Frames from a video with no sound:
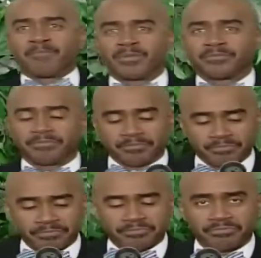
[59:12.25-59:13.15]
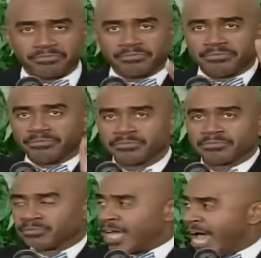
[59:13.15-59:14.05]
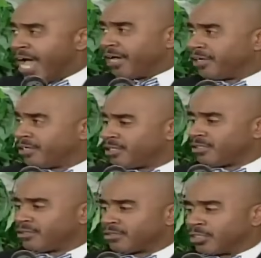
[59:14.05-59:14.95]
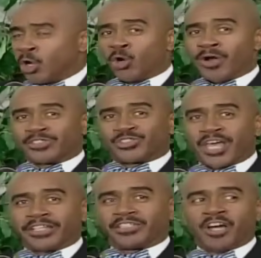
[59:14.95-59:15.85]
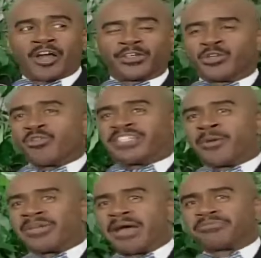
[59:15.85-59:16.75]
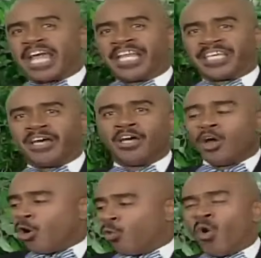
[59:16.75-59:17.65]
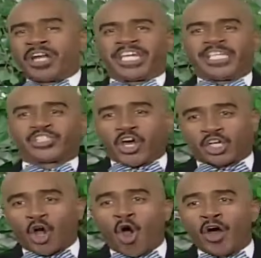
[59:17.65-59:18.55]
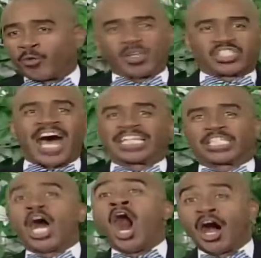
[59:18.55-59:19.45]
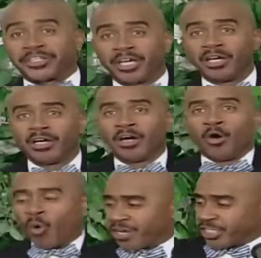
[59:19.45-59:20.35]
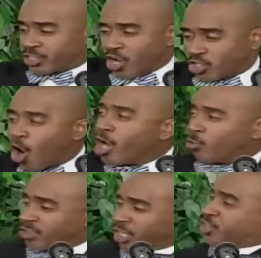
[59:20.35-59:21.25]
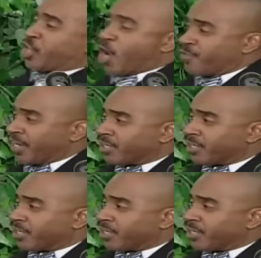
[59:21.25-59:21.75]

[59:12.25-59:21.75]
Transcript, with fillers: That's right. Huh? That's right. Glory to God. Do you get what I'm telling you? Amen. What he took on was not God. No. What he took on was a servant.